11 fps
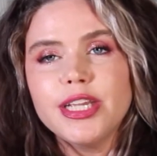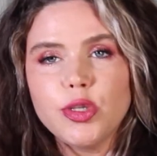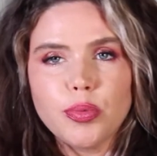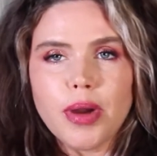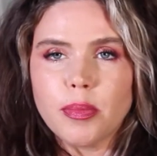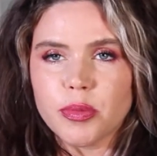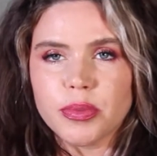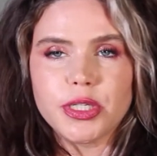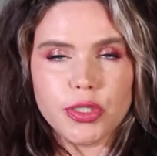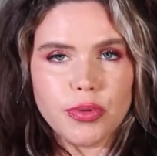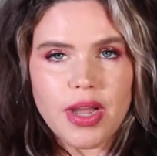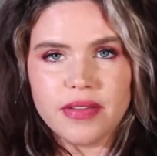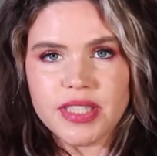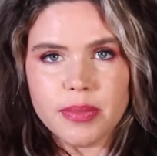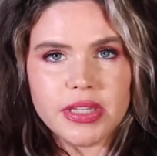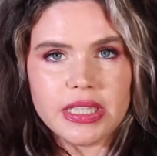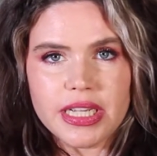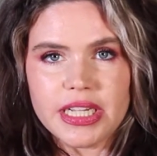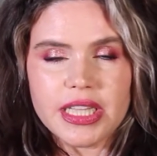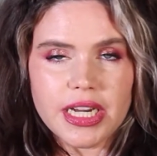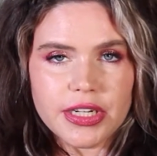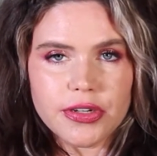you probably do have something like
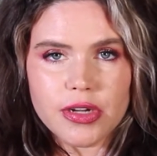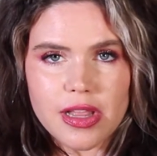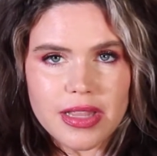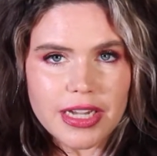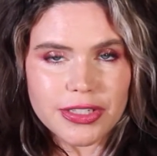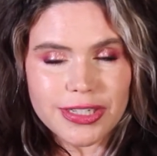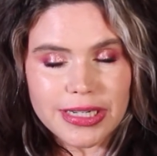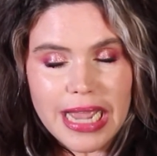that in your collection,